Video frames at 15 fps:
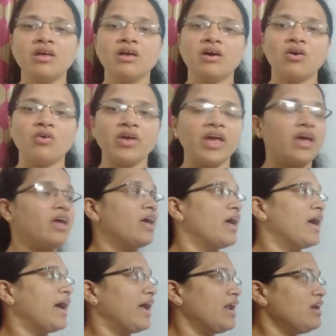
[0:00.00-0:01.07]
Okay,
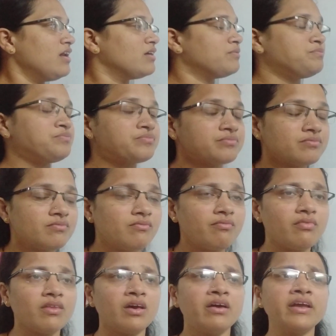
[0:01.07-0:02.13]
and
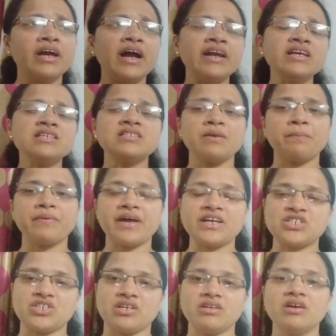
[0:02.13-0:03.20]
regarding
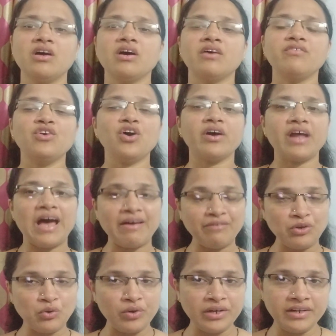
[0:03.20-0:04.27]
subtraction, we are having
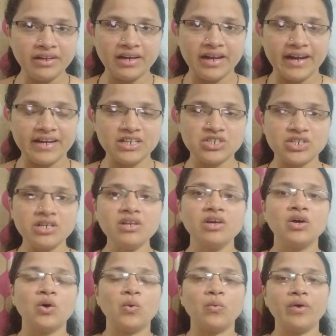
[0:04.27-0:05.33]
only till addition,
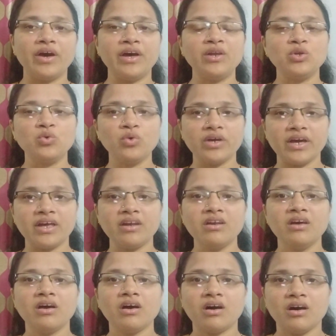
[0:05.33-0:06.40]
where you can
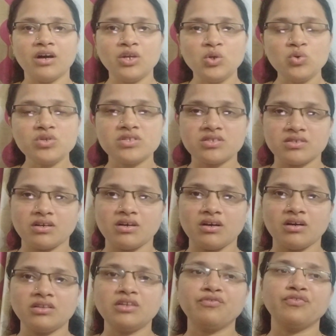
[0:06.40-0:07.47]
use
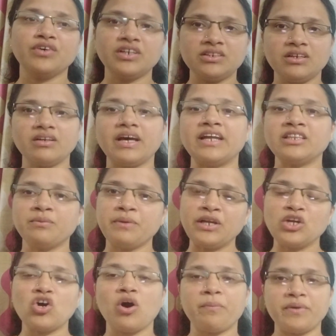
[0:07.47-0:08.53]
the further
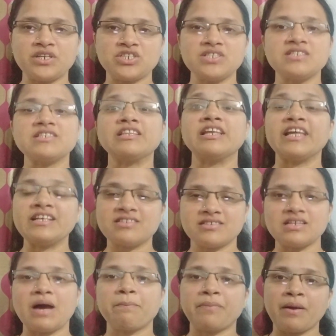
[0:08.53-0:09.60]
arithmetic operations in the next
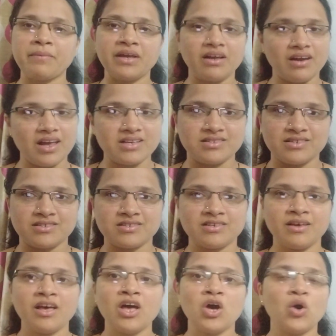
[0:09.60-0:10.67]
upcoming classes.
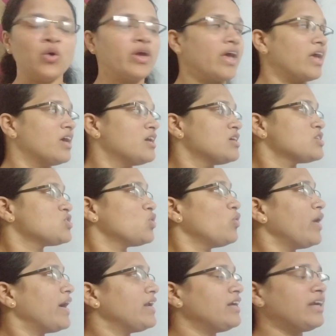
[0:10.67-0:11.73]
Okay, so
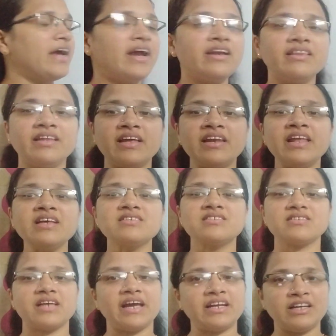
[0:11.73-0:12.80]
and then
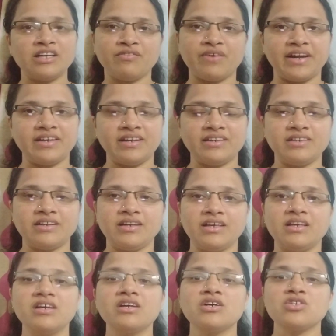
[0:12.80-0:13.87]
next additive identity.
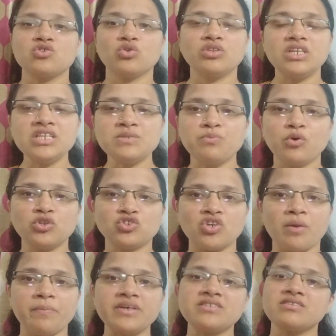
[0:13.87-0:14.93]
So these both
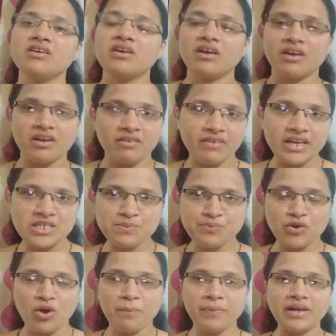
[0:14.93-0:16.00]
topics revise
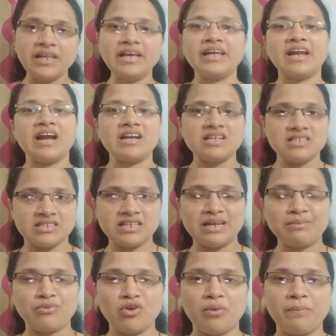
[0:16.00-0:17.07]
properly and understand
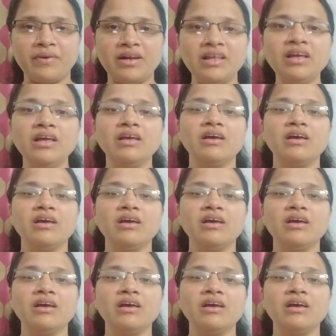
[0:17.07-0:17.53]
properly.